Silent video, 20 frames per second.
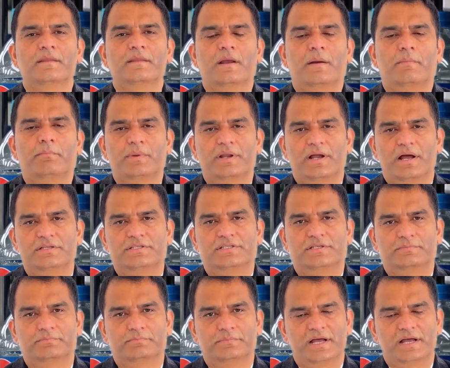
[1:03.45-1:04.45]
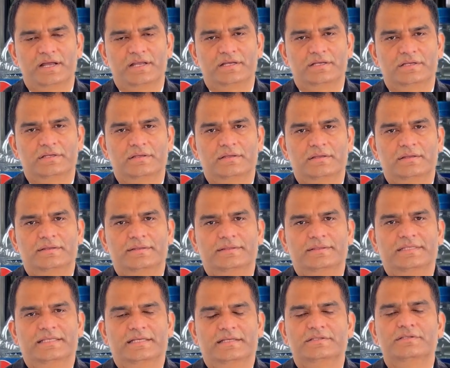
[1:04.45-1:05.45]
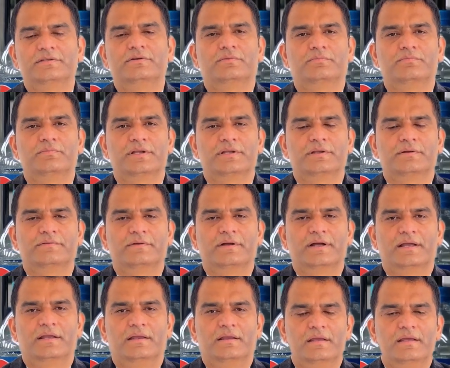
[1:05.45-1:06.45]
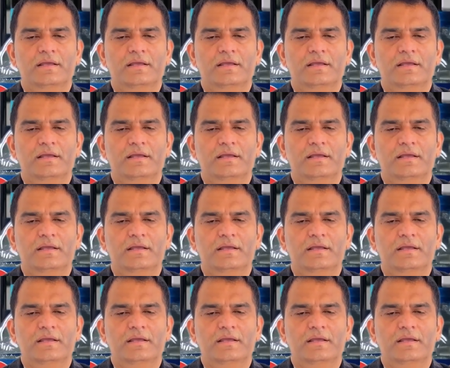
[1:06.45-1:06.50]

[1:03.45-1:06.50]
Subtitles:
A production planner needs to verify